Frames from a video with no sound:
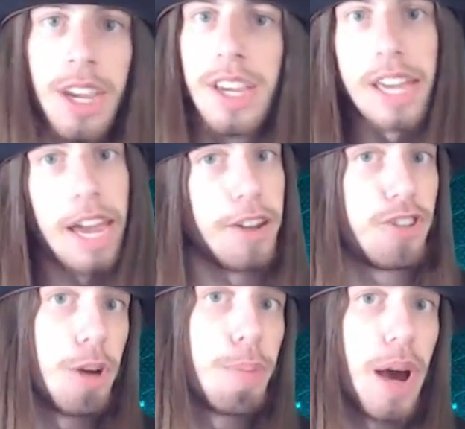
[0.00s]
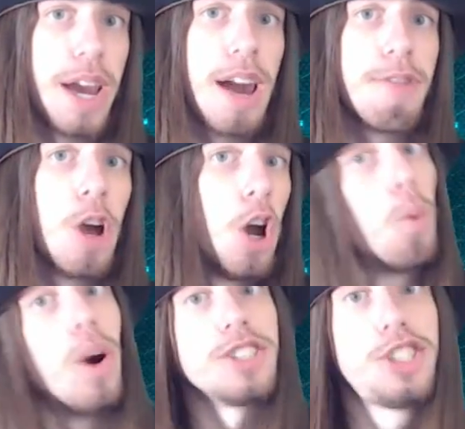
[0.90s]
Can't jump high enough?
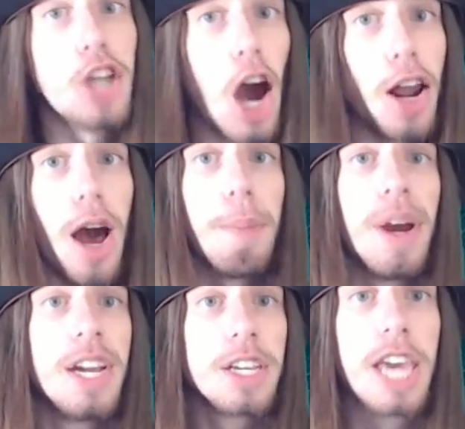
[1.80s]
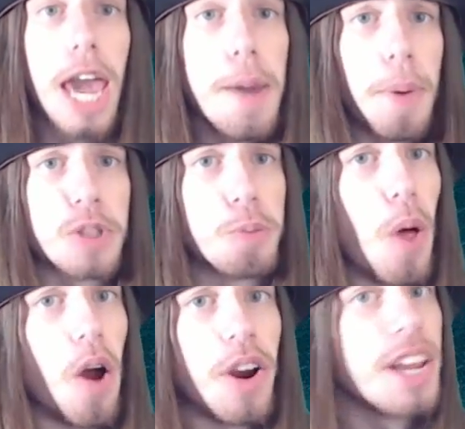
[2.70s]
Well, shut up! Keep
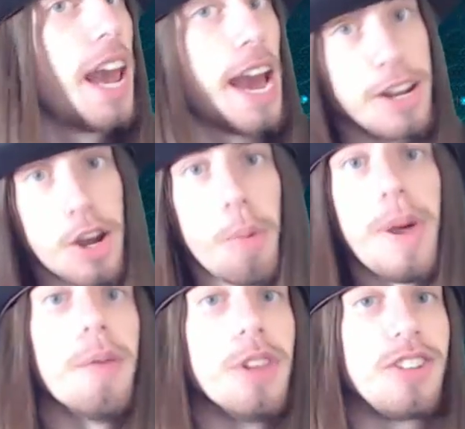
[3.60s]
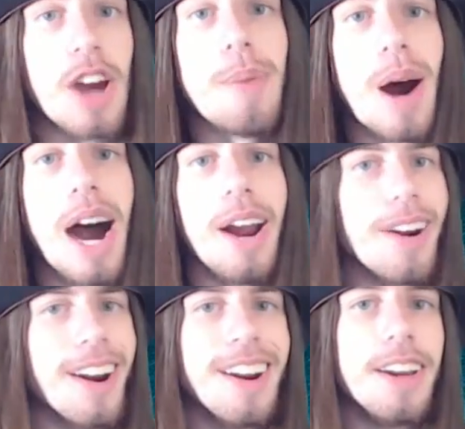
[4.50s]
exploring, and you'll be able to jump
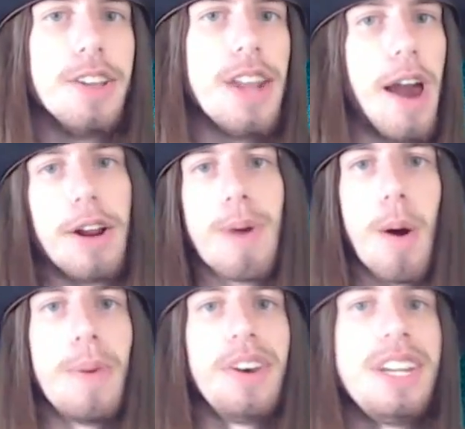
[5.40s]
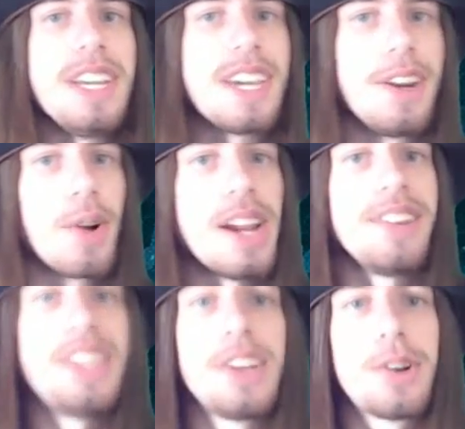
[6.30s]
higher. Now, your mobility can
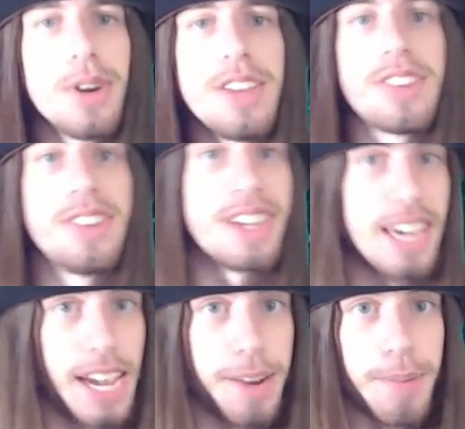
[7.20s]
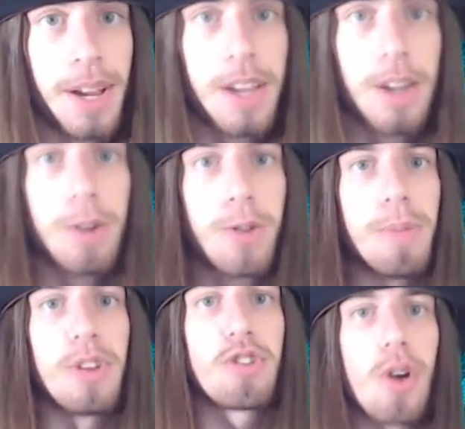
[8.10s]
greatly increase in the game.
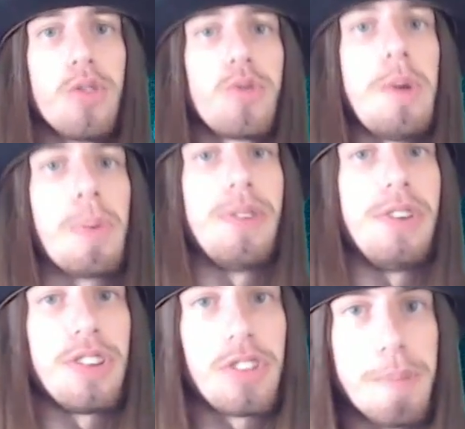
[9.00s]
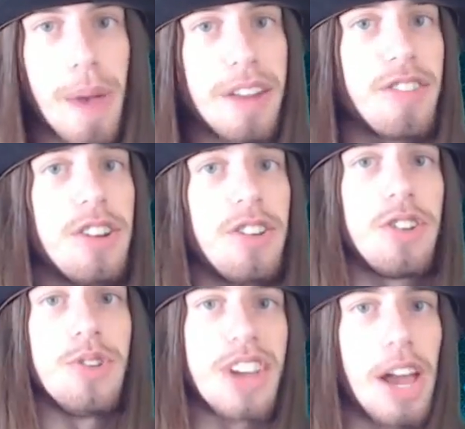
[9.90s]
From the drones we previously mentioned,
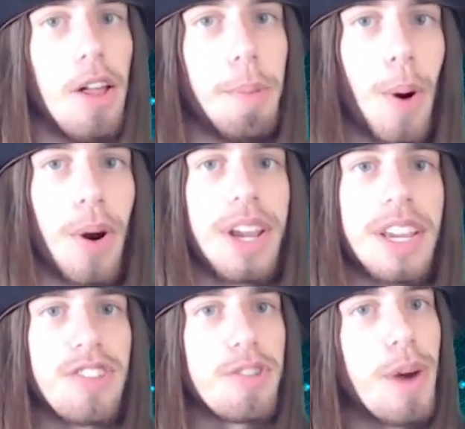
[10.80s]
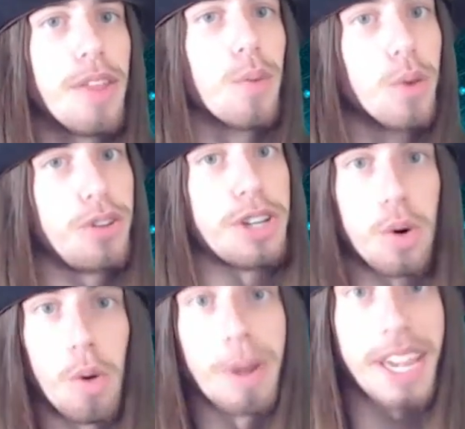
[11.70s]
to teleporting and some other really
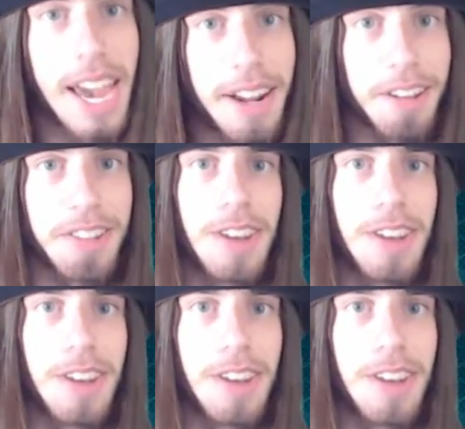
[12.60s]
cool mechanics.